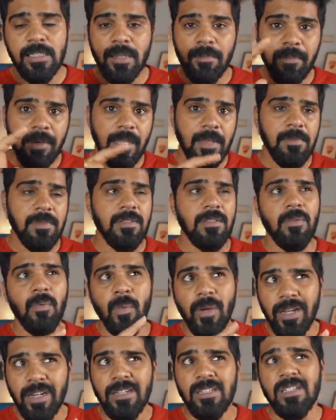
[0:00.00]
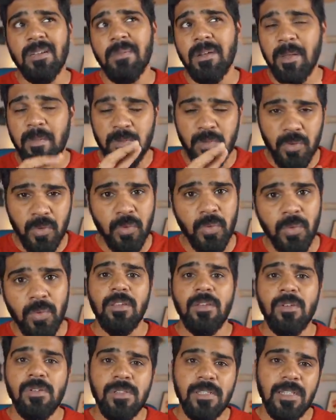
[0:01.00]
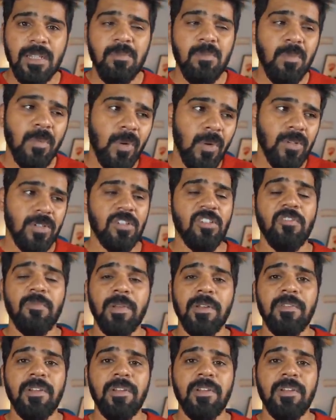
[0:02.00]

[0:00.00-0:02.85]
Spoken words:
sometimes one, sometimes two. Usually most of my